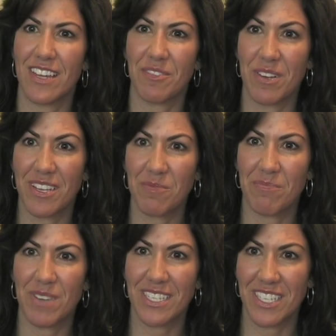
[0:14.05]
10-week
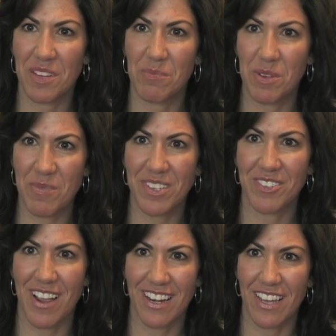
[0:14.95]
Big Ticket Blueprint
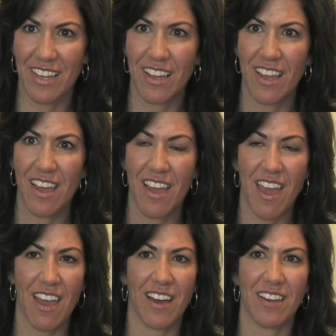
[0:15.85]
training,
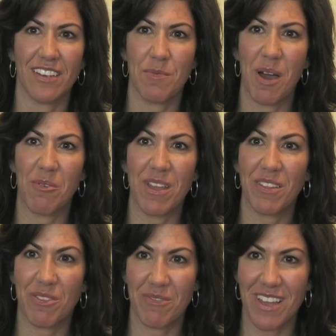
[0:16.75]
and about
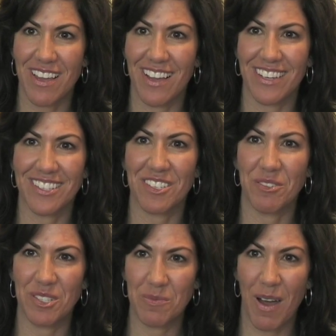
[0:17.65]
week 3 I got
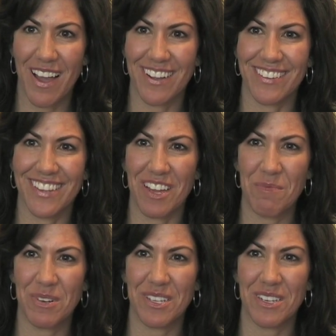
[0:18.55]
so inspired that I
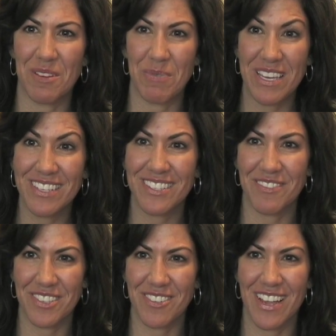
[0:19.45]
put a piece
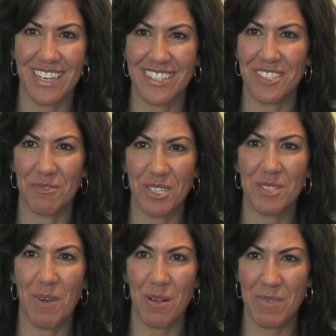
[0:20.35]
of the training, just one
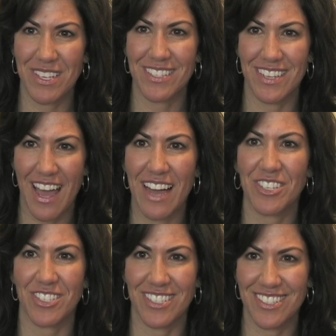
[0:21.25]
small piece, into
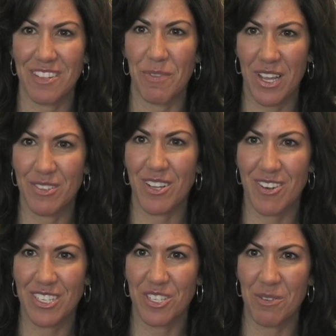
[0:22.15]
action, into something I was
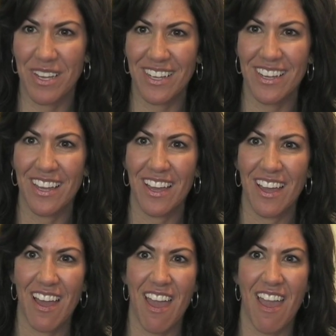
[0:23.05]
already doing.
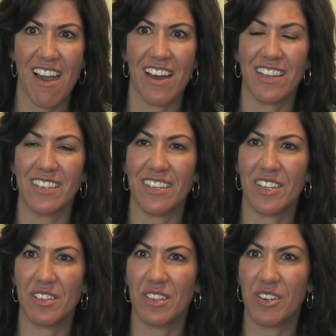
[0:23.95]
And
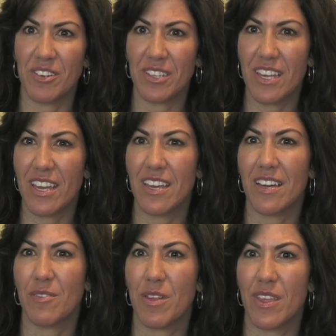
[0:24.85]
literally
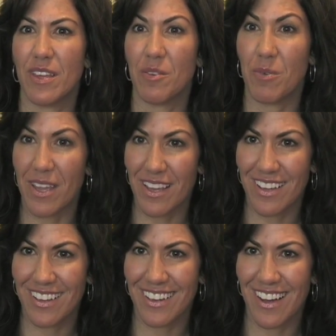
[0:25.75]
within a
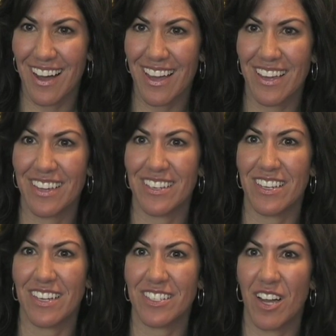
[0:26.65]
week I
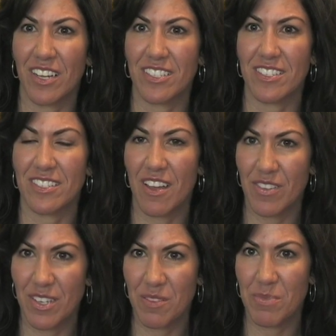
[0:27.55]
had talked to
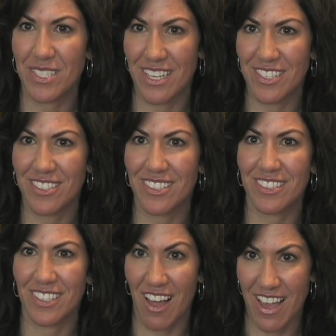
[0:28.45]
7 potential
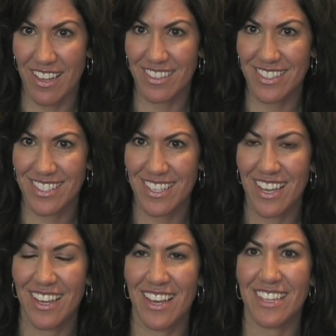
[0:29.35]
clients,
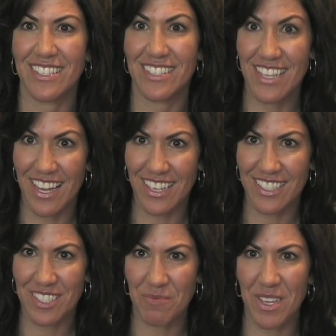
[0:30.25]
and
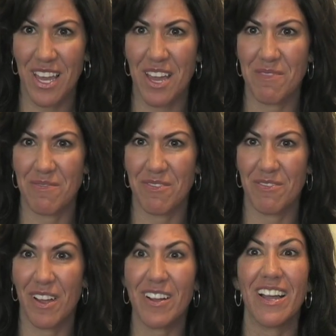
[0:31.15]
6 became
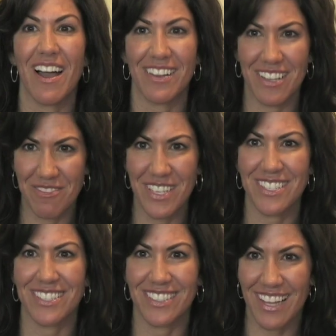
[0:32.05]
very highly
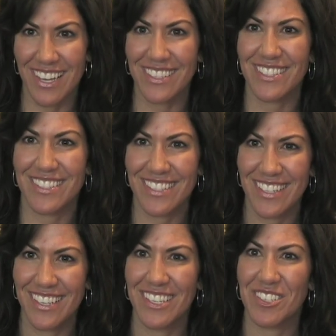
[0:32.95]
invested clients.
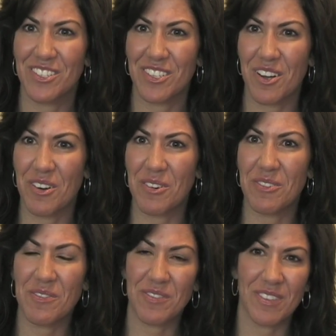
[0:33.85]

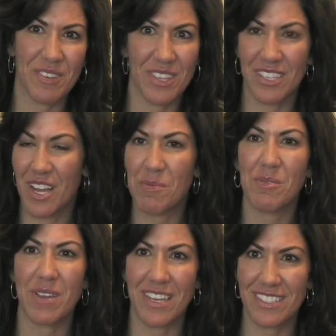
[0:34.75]
So within a couple
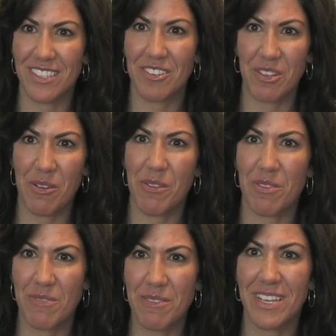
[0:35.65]
weeks, literally we were
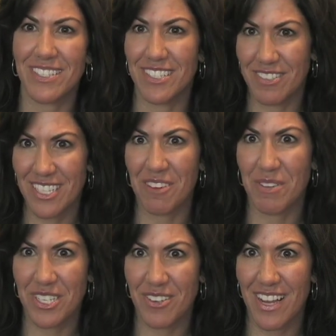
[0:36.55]
3 weeks into a
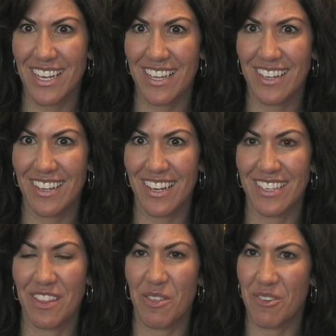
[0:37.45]
10-week training, I
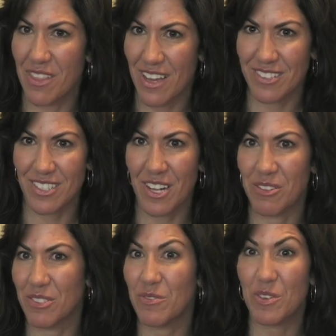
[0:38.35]
did
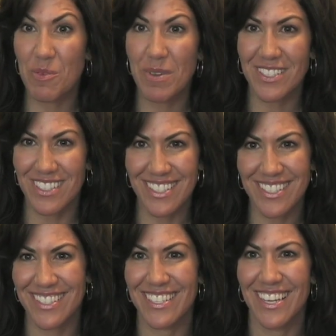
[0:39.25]
$30,000 of new
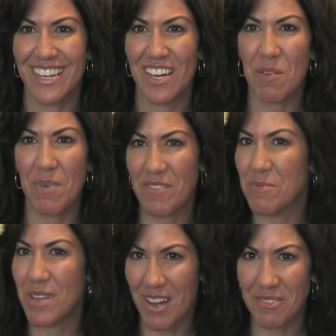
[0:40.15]
business above
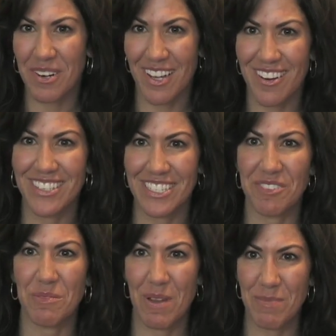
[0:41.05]
and beyond what I already
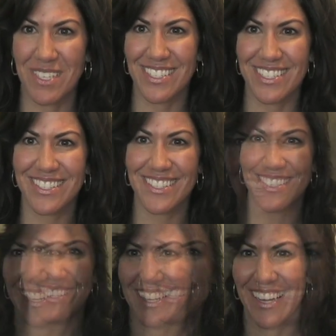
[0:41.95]
do in my
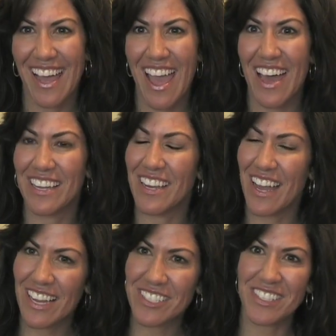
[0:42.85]
business. And
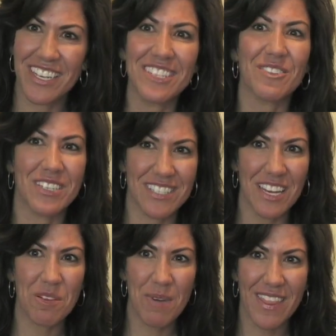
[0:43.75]
I actually got so
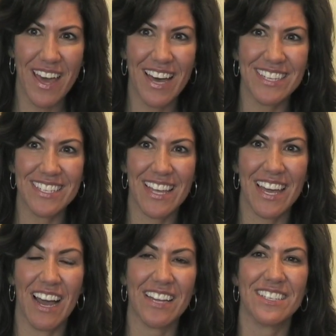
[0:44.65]
excited by that
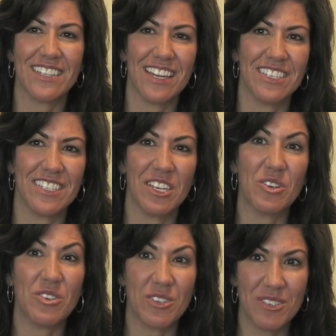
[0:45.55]
that I decided to
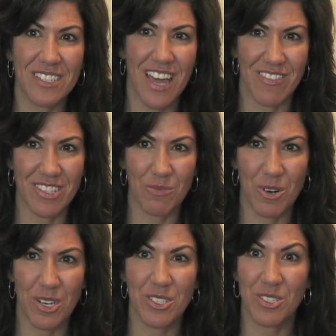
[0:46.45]
introduce Kevin's
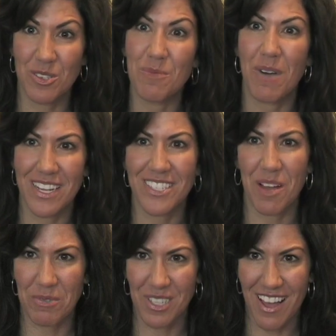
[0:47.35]
work to my
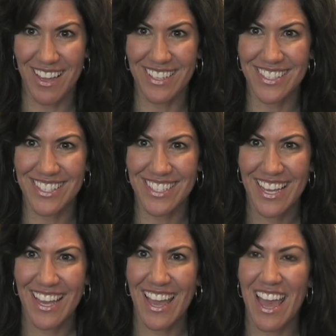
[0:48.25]
top clients.
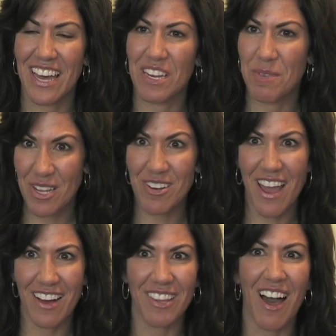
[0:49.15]
And I'm here
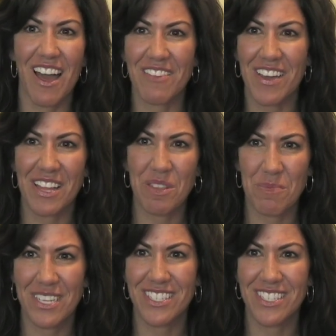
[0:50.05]
now live at the Big